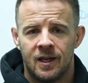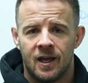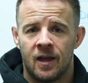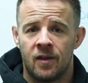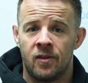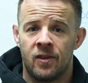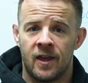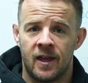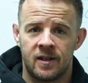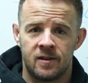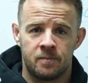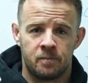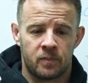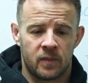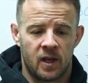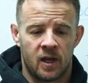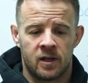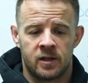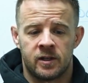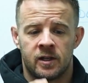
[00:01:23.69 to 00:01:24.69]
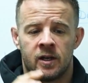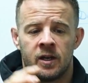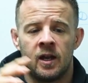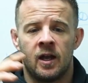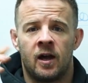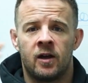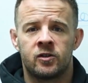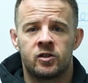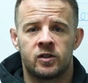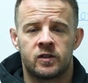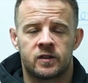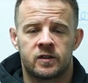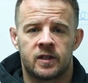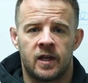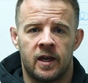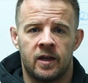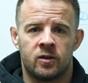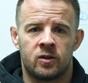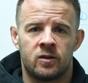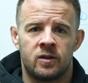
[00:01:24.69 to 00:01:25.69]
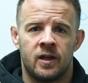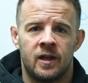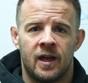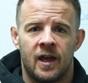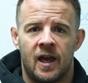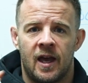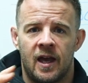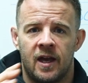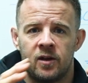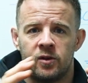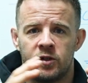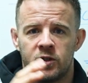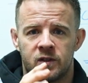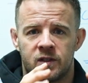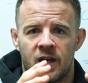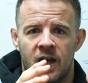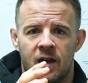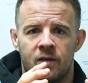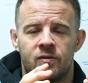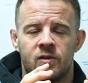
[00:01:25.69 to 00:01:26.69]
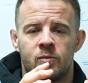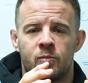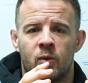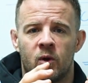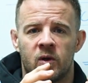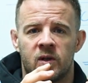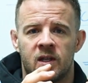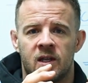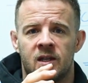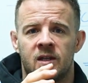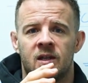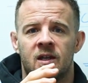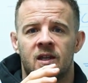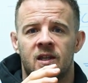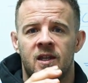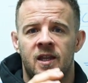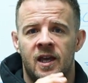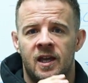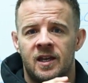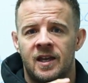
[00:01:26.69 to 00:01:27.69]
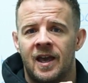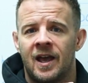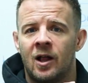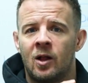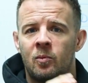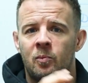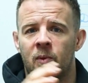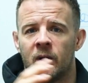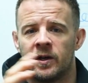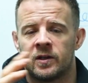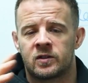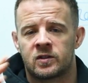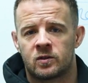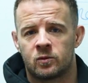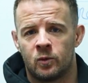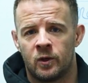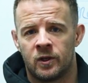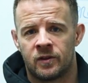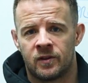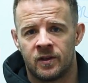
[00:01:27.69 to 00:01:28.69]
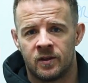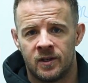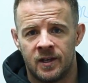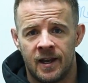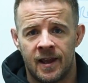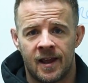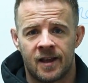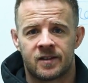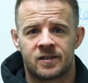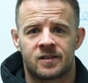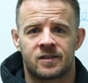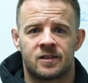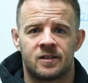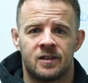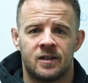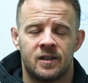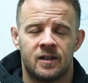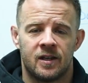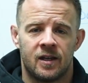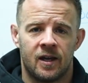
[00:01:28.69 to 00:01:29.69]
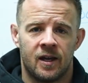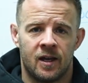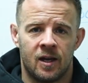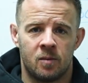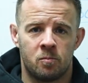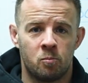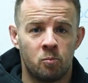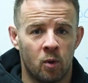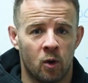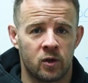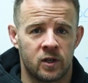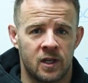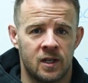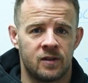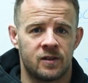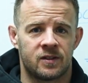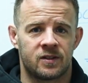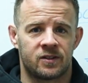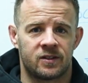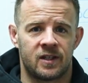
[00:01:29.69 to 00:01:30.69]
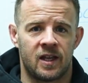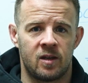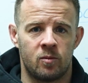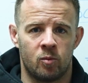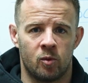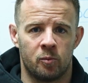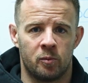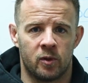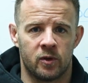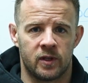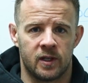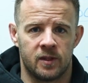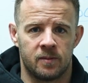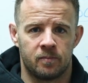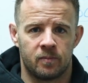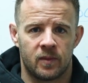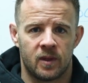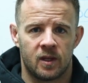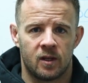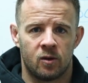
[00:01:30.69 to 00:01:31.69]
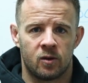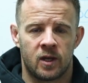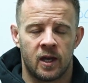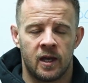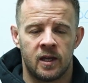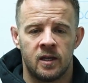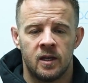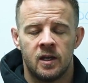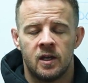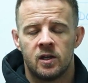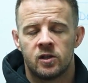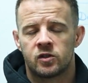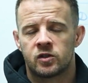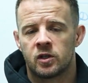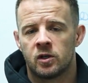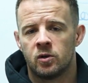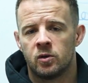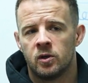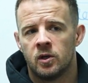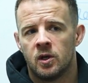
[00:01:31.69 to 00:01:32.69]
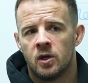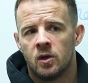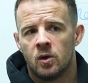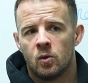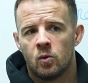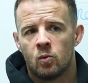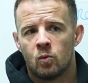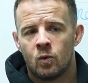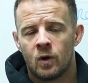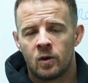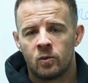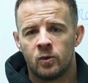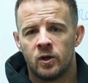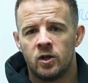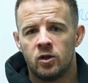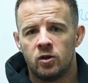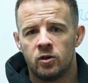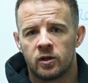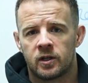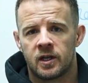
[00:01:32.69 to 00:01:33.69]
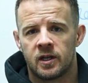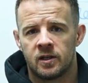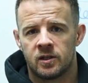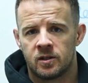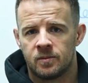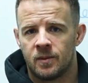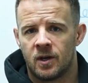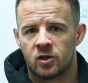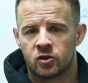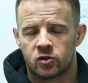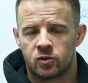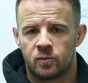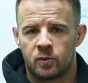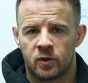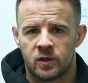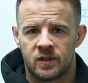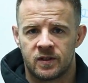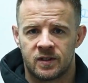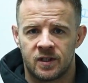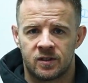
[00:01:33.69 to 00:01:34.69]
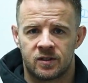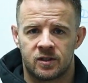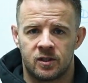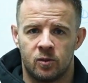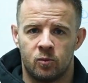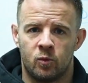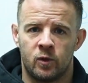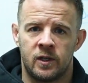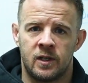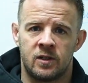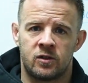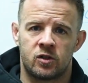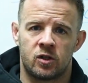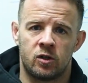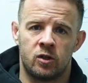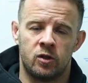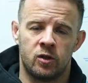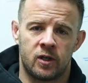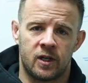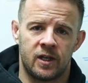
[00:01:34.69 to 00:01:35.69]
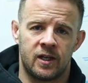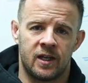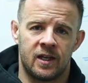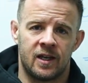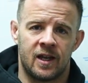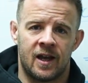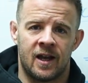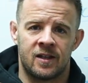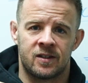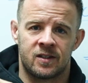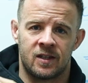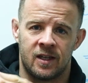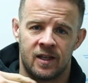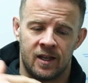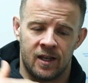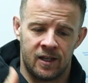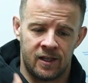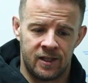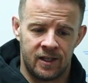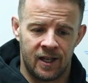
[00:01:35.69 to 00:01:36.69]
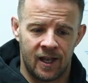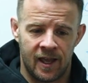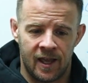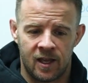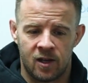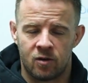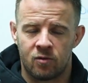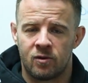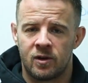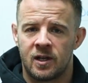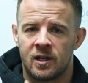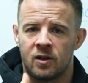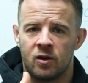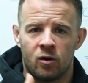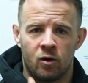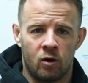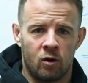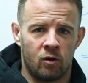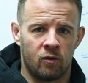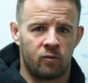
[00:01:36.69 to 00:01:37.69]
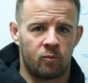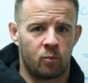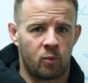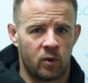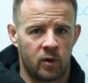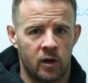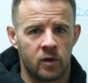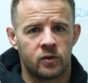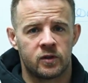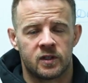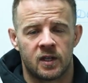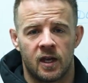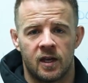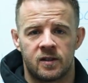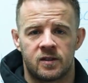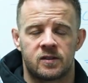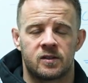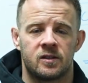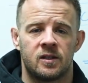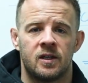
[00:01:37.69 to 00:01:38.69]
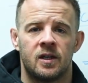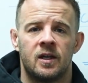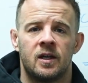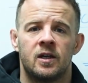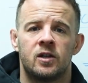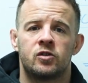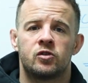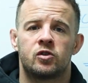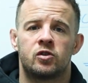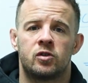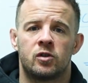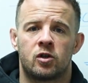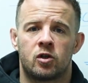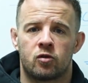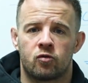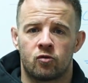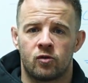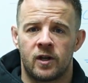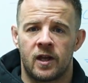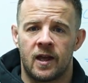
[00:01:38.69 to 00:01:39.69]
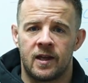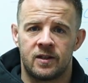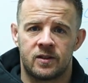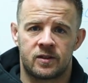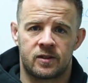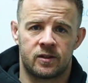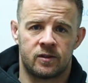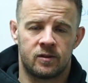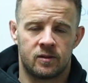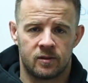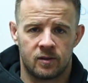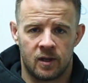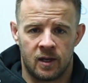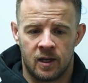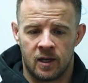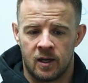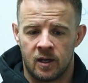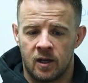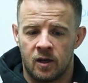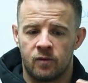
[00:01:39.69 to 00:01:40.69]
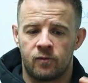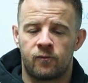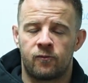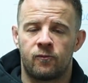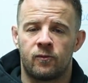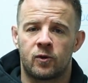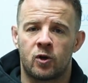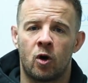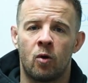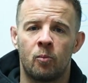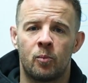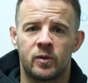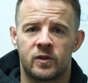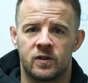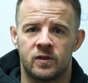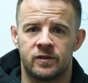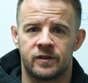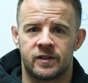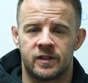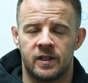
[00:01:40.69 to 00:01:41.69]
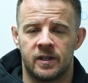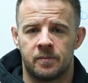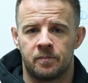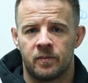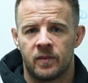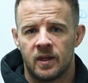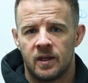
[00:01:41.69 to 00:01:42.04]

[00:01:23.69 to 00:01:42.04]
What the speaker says: And then, at a larger scale, how does HeavyBody then help us with the next body, the StableBody? Okay, so when we're looking at the MartialBody system, we need to look at it as a layering of process to create competency.